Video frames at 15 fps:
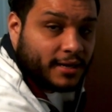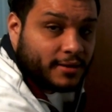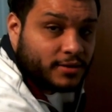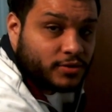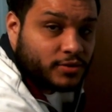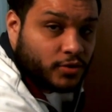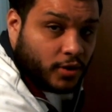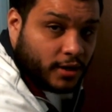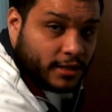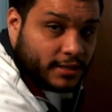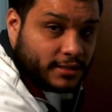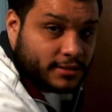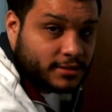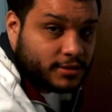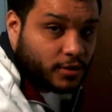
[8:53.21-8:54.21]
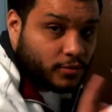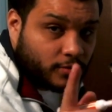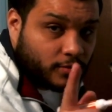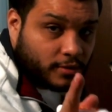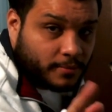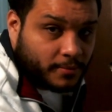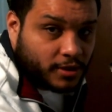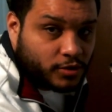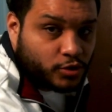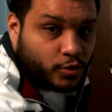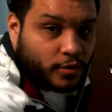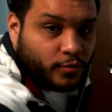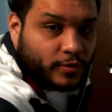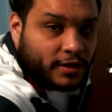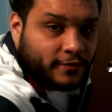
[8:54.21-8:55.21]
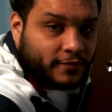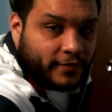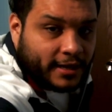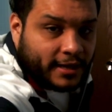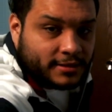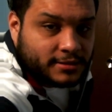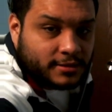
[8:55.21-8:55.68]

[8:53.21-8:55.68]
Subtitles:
drawing this. So I'm going to do it really fast.